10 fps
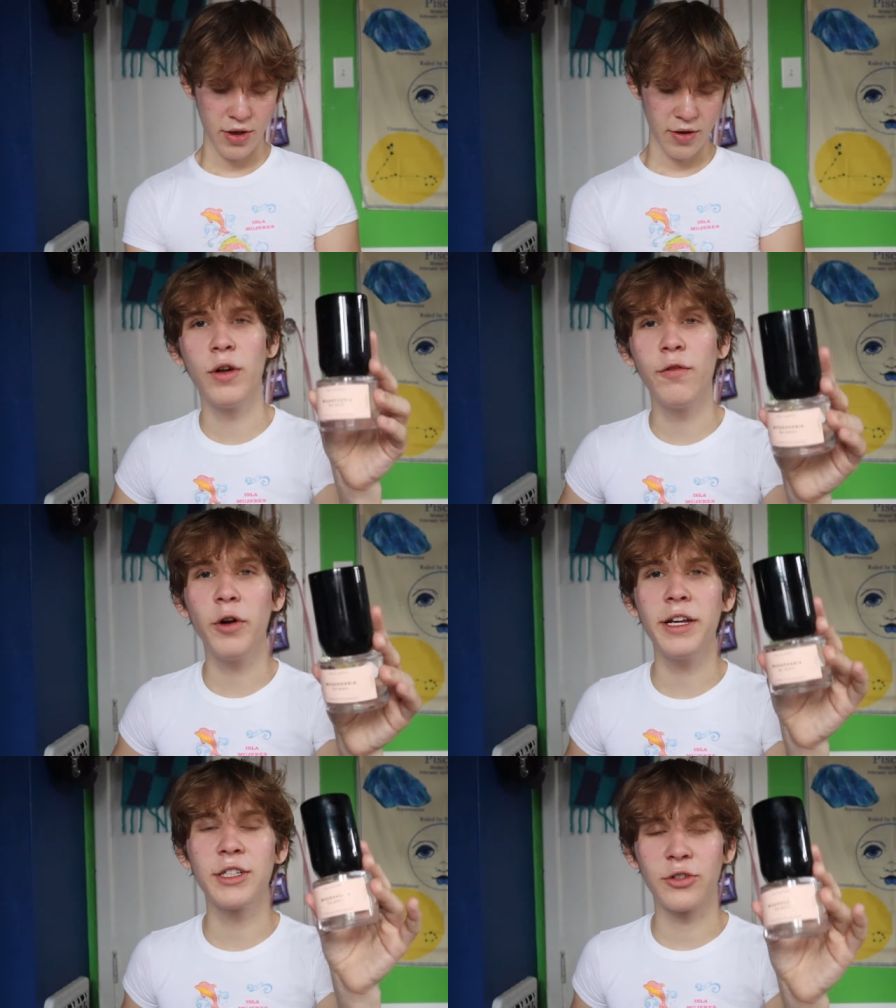
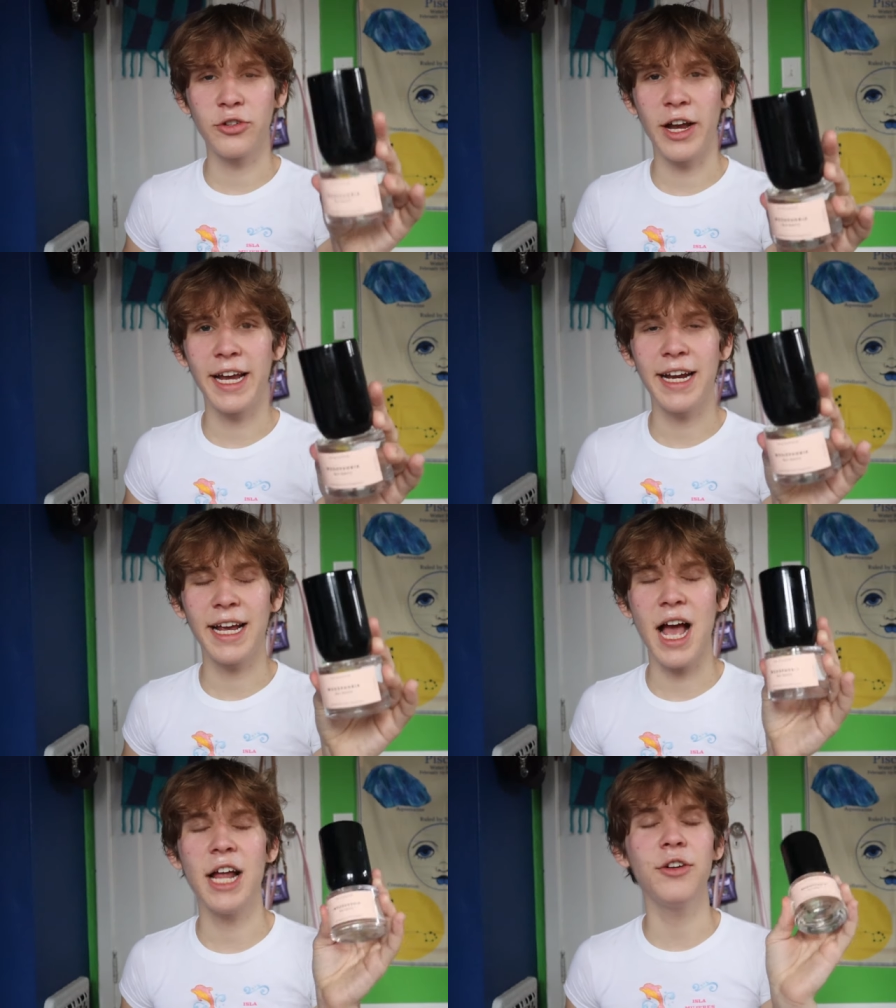Woodforia is great.
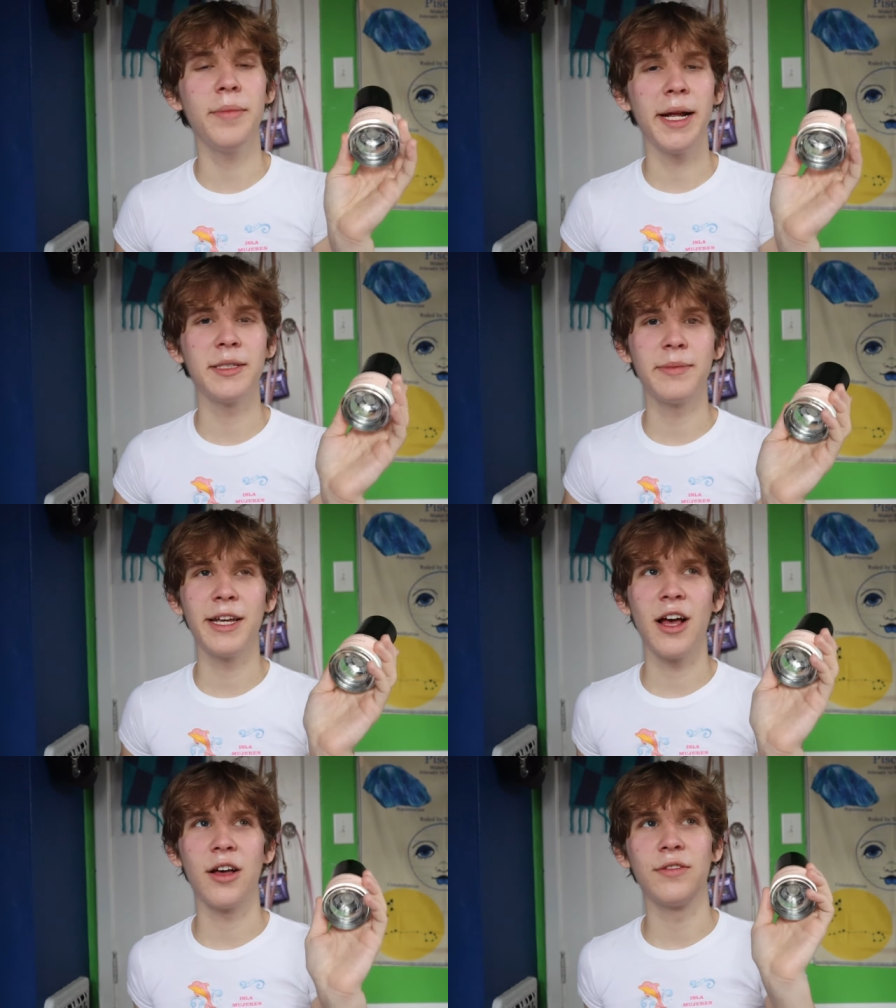It kind of reminds
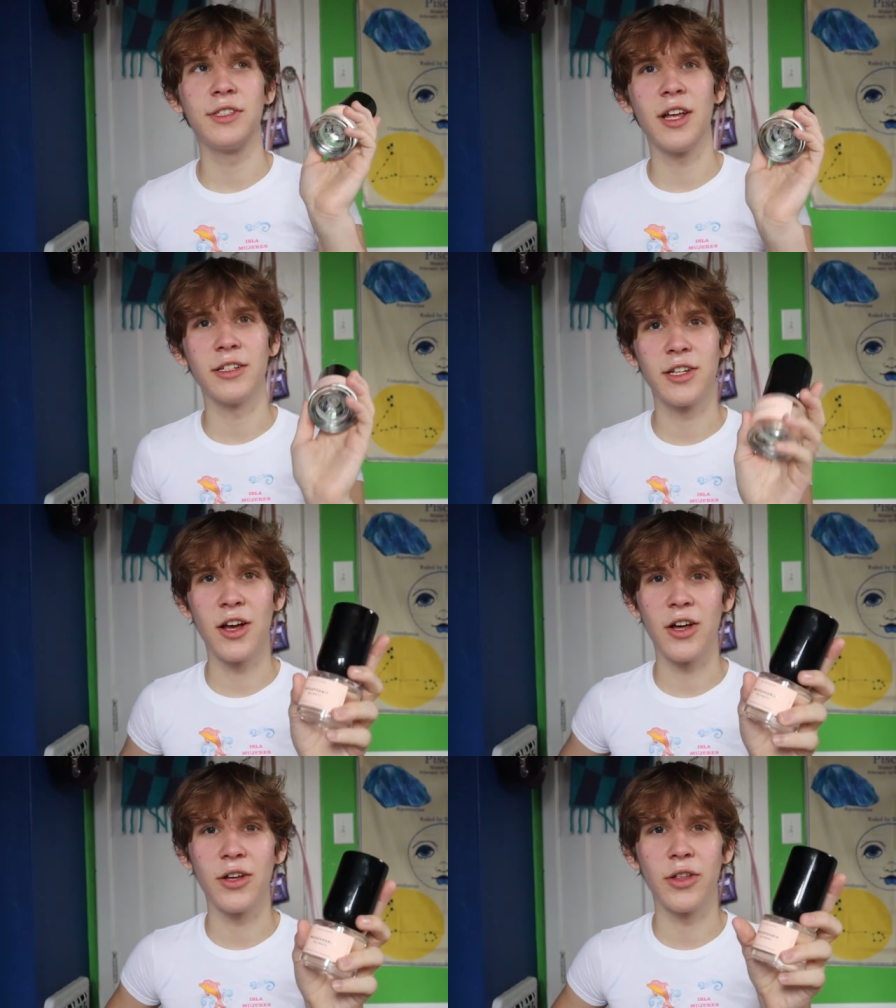me of
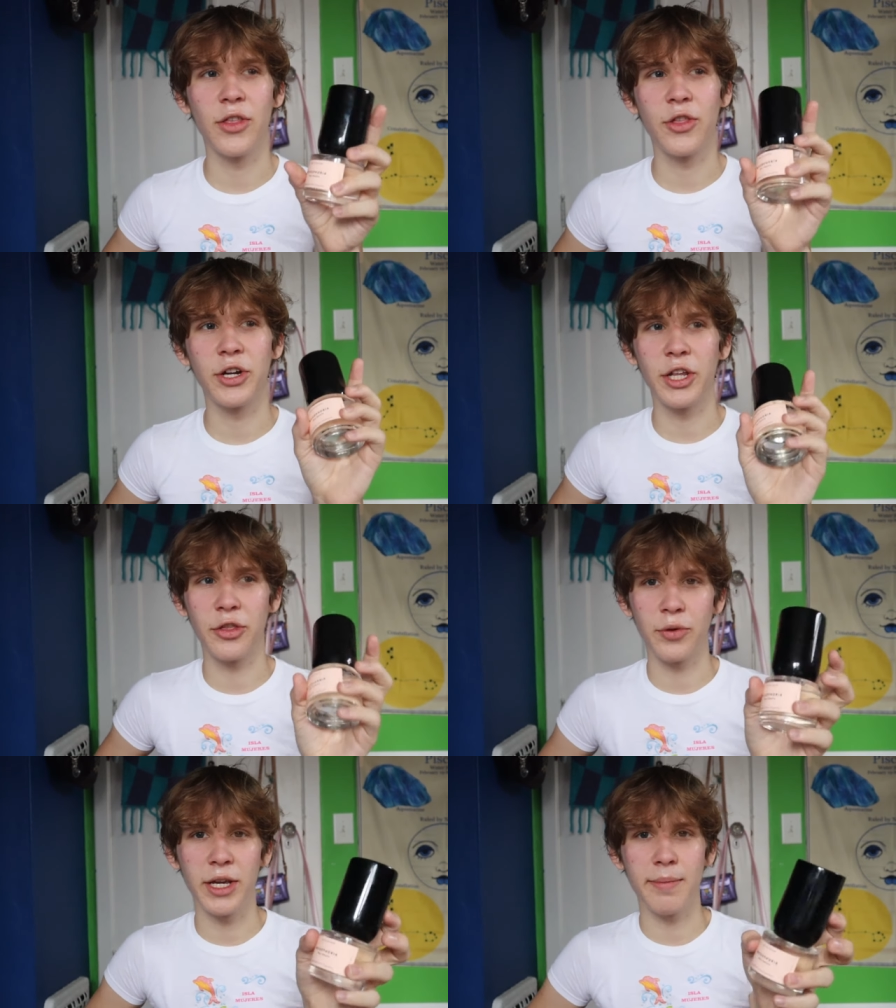Santal
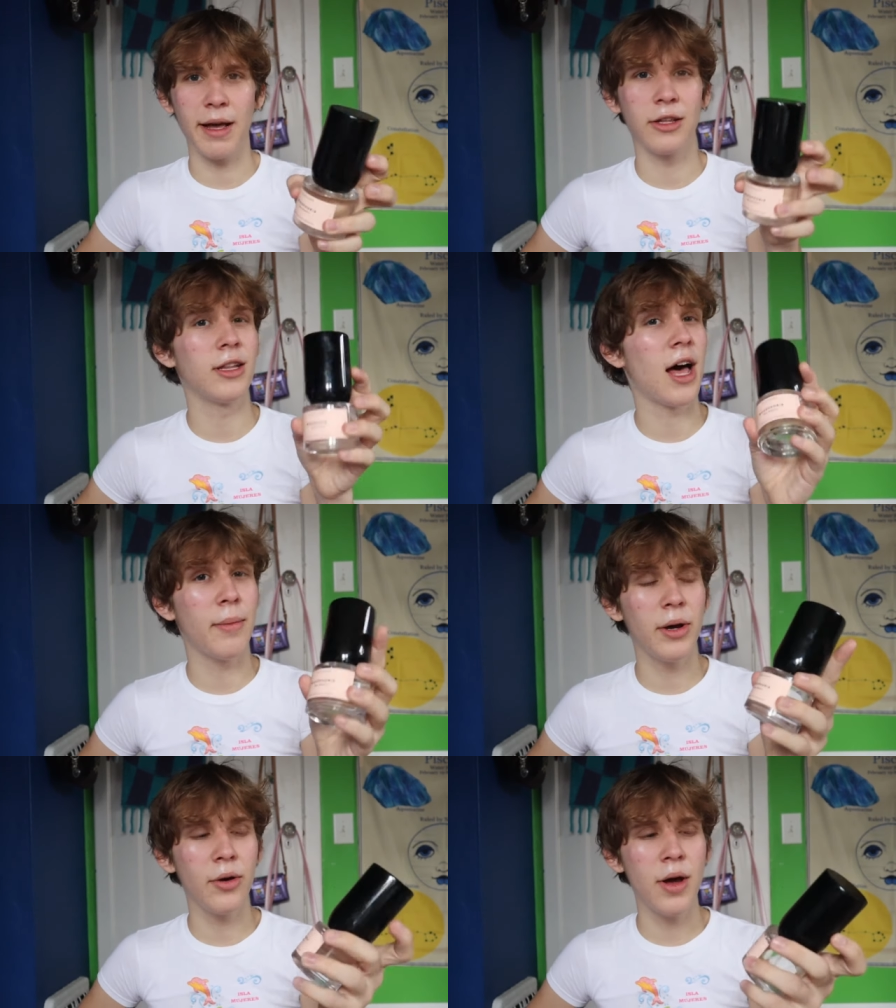33 by Le
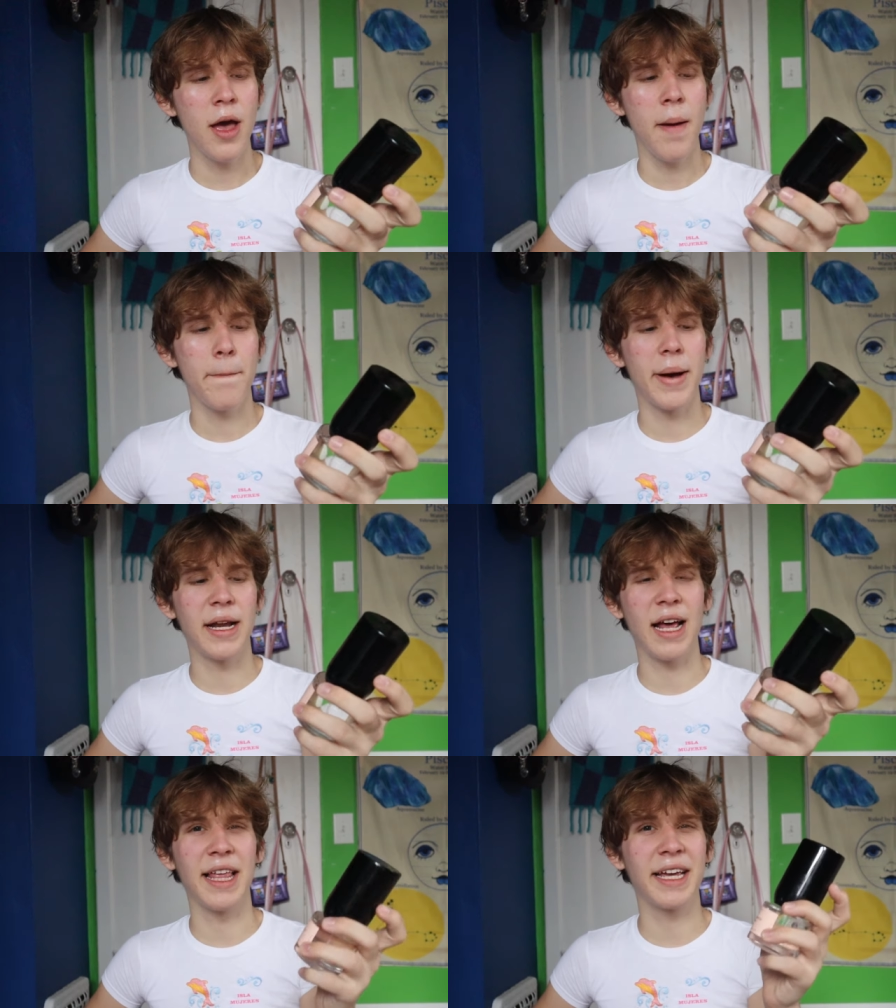Labo,
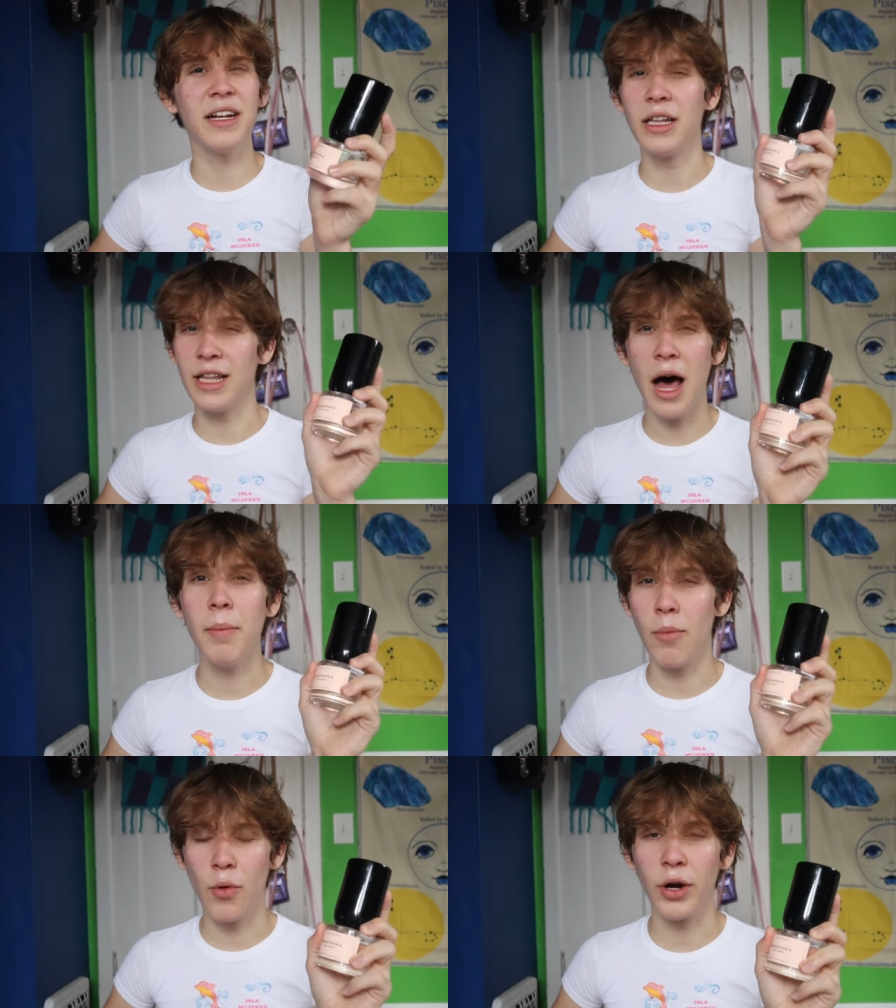but I like it a
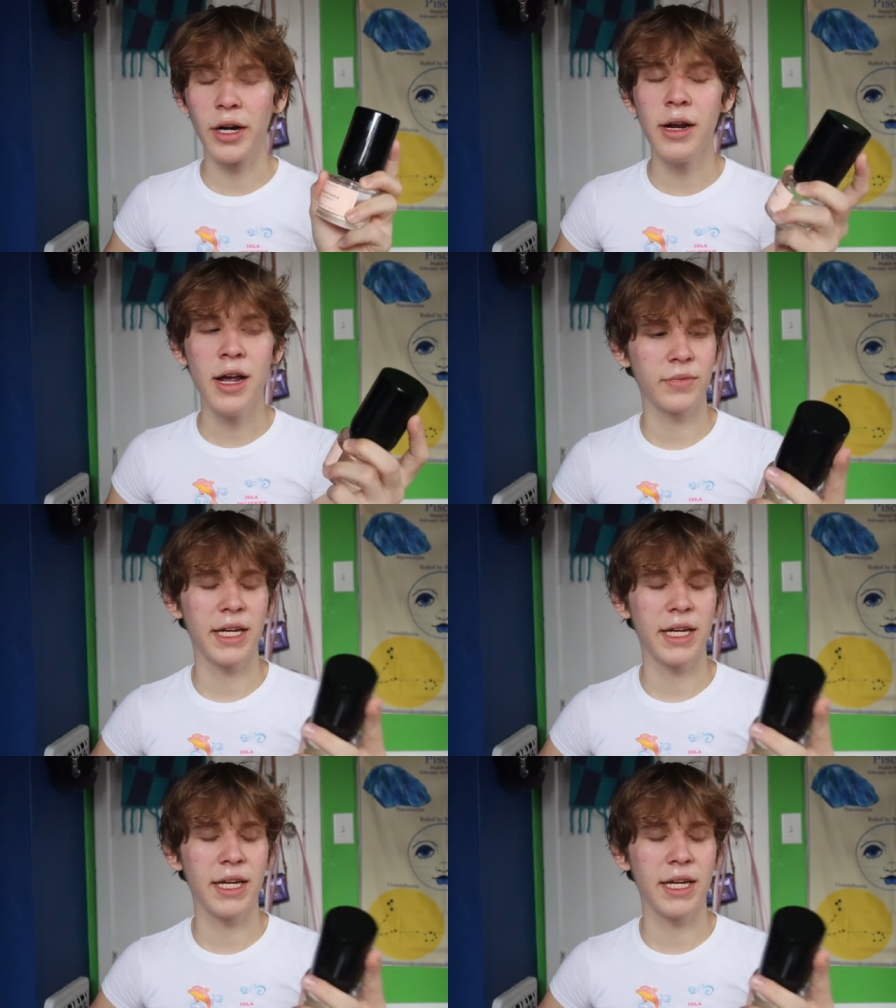lot more.